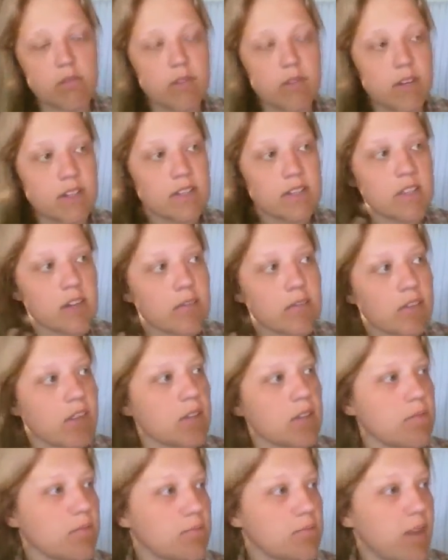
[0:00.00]
it's not
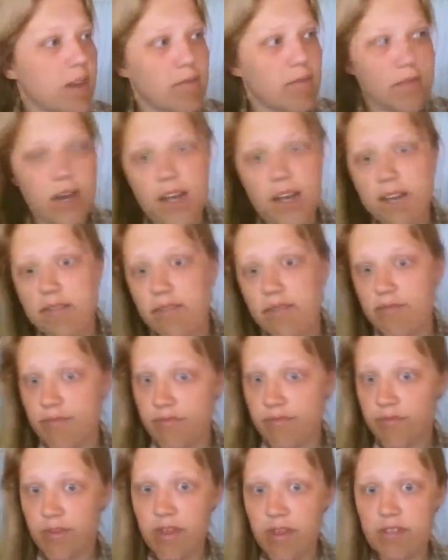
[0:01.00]
really my
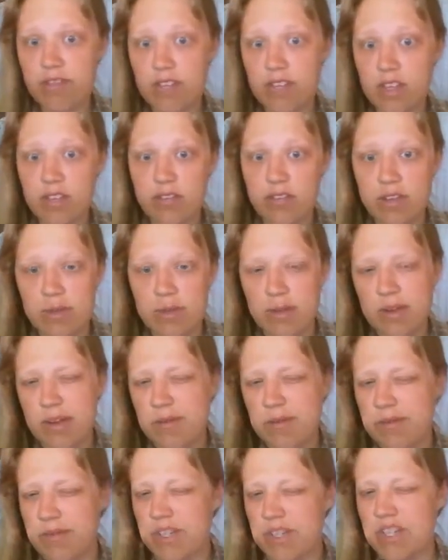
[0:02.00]
side of the family.
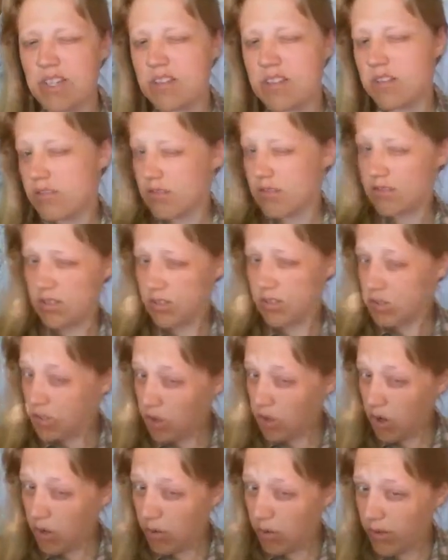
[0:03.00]
We didn't
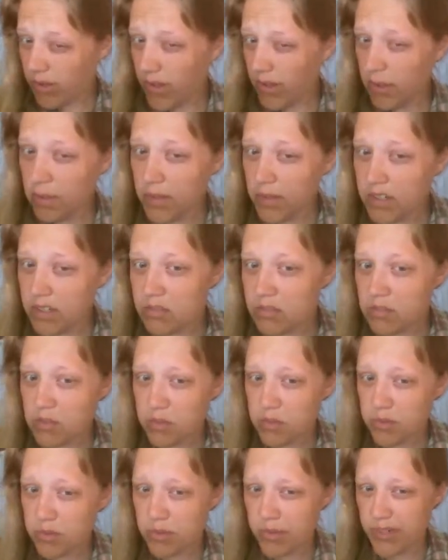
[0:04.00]
go camping too
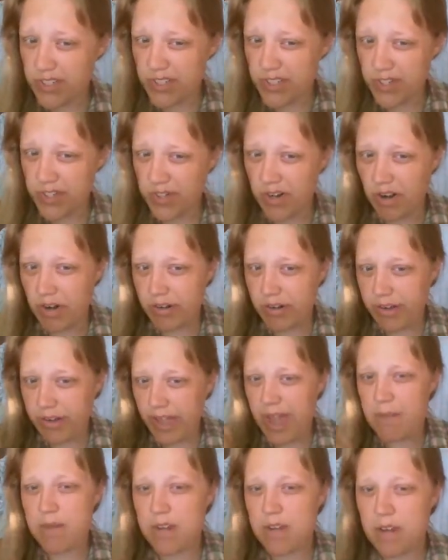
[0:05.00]
much. We went to our
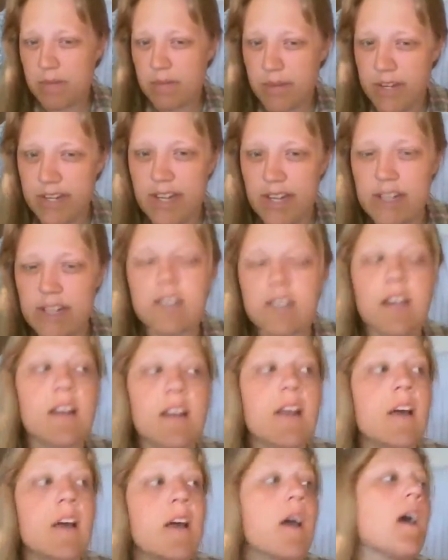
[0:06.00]
cabin on my dad's side,
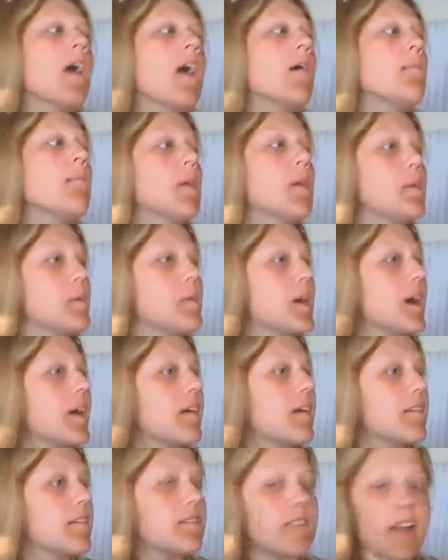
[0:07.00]
but
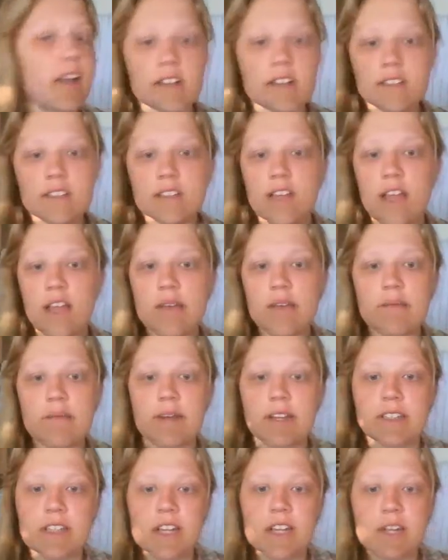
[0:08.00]
my fiance,
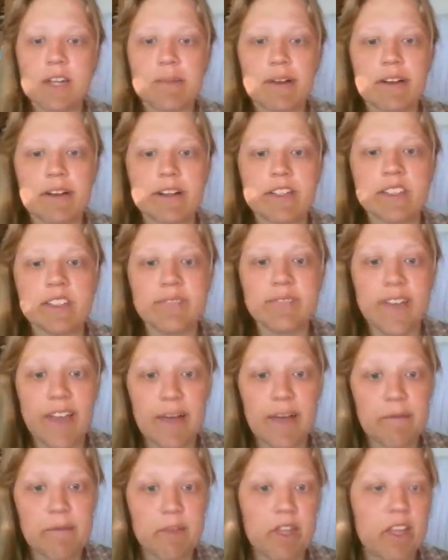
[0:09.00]
my teddy bear, his
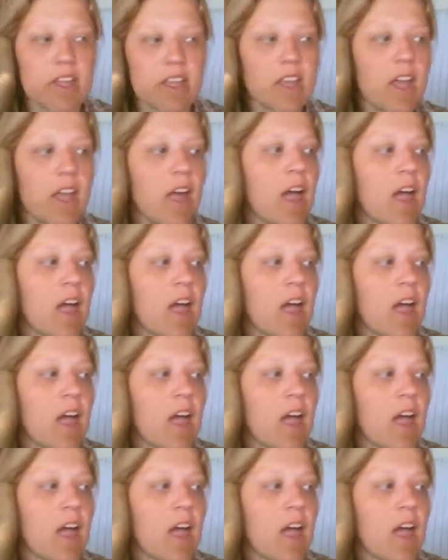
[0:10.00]
family,